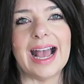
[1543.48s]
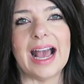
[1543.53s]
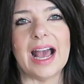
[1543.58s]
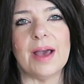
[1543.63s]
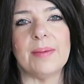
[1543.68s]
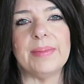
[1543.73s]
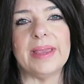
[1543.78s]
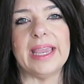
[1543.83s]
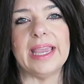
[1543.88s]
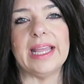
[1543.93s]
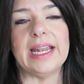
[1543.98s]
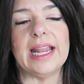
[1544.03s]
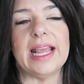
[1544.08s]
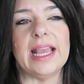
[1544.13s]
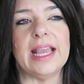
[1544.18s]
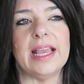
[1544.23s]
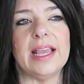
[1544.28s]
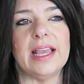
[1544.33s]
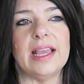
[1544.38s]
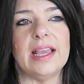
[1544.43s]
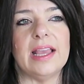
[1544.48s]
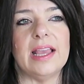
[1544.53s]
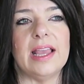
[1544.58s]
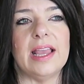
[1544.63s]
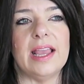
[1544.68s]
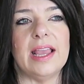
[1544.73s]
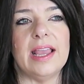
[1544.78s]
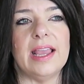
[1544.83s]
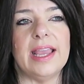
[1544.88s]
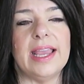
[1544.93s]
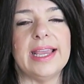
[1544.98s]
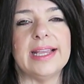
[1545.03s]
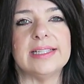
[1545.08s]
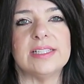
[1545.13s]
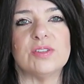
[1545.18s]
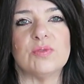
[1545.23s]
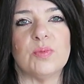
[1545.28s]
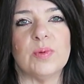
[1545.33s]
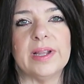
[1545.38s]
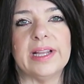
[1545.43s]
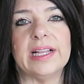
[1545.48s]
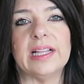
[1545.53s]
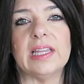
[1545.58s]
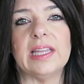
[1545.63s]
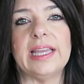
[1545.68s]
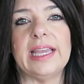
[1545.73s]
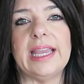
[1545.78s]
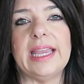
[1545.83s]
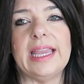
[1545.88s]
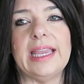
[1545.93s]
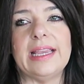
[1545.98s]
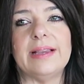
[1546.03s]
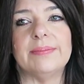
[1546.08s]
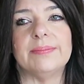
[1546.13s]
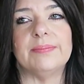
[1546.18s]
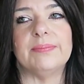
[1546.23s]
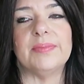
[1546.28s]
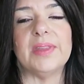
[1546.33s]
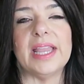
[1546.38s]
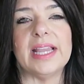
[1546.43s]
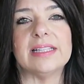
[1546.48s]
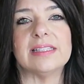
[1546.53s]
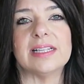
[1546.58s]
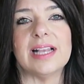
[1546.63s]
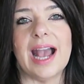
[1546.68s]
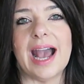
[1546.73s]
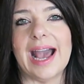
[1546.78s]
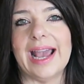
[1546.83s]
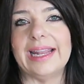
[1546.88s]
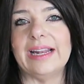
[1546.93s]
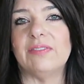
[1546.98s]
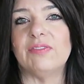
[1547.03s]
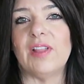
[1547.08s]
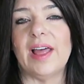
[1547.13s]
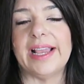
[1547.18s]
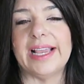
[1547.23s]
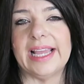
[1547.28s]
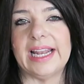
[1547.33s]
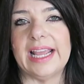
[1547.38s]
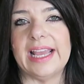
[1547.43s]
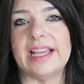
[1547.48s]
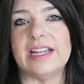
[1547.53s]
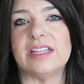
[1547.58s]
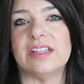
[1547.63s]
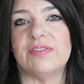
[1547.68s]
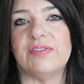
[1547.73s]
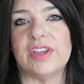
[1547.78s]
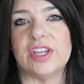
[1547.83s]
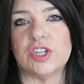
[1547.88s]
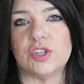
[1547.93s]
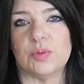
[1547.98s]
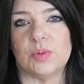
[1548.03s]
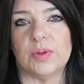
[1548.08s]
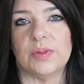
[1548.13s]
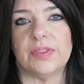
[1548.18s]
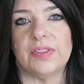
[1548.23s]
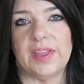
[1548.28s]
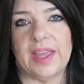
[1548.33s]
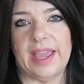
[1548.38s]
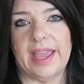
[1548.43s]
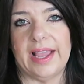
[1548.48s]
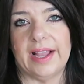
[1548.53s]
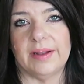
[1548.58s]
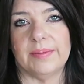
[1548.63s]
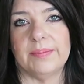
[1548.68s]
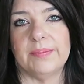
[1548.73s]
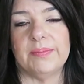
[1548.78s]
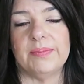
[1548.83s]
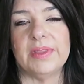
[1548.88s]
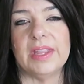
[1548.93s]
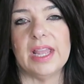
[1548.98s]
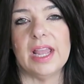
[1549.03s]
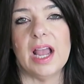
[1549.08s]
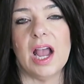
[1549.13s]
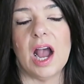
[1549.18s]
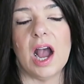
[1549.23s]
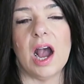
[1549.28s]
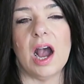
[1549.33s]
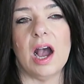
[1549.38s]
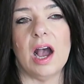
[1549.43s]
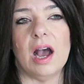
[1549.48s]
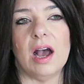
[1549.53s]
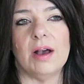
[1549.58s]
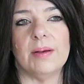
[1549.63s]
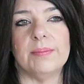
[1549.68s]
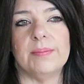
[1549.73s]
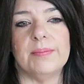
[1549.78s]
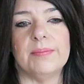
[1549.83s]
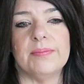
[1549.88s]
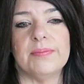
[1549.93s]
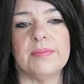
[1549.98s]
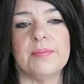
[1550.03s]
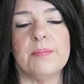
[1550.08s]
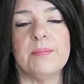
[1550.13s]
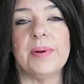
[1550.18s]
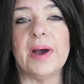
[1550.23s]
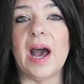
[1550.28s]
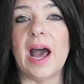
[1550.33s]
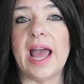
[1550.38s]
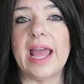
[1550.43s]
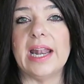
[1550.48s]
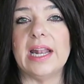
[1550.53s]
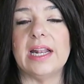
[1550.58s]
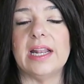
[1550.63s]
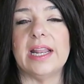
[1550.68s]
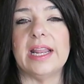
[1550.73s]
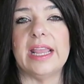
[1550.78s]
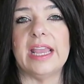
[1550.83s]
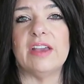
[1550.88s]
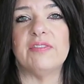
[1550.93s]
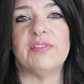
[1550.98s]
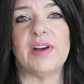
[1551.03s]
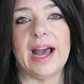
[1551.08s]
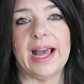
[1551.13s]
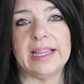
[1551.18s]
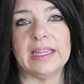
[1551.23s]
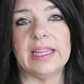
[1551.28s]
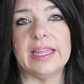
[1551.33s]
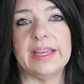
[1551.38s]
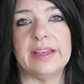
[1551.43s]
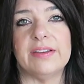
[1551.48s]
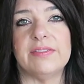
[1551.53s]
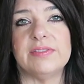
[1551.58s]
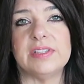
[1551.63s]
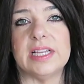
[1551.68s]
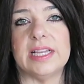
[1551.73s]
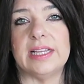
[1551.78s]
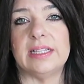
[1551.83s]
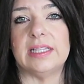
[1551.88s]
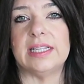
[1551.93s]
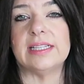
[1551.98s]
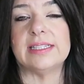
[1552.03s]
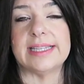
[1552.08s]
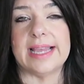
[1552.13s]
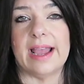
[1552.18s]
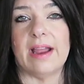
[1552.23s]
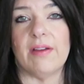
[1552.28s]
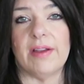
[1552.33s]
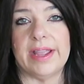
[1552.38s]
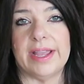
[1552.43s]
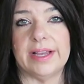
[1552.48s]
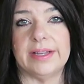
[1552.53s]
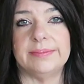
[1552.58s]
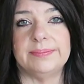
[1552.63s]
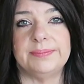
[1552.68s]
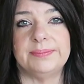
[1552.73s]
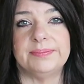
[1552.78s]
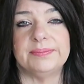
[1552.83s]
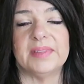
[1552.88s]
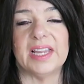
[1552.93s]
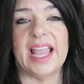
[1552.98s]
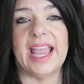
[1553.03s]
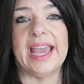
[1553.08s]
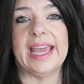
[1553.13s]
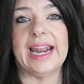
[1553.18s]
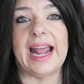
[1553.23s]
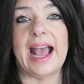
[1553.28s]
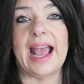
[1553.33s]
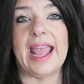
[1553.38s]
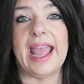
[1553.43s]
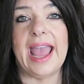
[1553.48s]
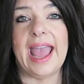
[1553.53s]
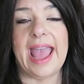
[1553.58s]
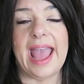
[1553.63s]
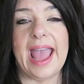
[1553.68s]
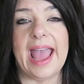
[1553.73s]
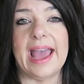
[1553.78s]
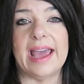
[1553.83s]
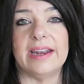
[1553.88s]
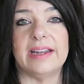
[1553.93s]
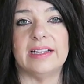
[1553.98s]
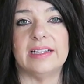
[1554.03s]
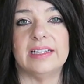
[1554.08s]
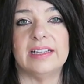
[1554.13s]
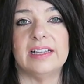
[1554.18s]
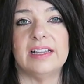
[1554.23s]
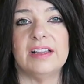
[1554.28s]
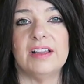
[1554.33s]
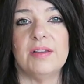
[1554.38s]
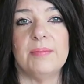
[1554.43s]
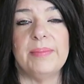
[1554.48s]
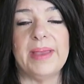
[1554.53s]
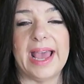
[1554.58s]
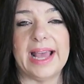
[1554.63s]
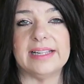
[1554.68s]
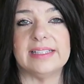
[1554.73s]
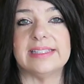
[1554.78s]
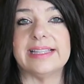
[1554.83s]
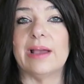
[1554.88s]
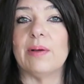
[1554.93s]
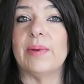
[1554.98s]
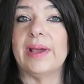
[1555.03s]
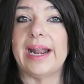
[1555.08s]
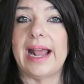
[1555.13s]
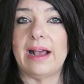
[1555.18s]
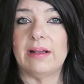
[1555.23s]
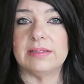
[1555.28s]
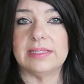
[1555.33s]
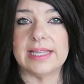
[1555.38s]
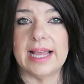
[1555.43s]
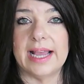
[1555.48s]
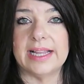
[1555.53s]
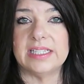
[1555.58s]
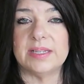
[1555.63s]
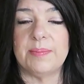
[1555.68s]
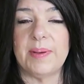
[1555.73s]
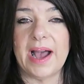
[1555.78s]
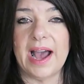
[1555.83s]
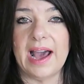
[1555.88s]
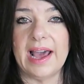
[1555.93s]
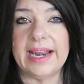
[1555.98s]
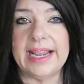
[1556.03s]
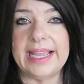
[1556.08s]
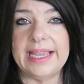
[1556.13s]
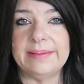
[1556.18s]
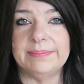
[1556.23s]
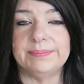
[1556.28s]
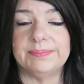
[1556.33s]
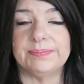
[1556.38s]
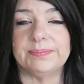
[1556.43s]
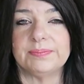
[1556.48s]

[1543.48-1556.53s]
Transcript: I mean, it's kind of like an individual thing. But if I lived in this area and I had pets that went outside to potty,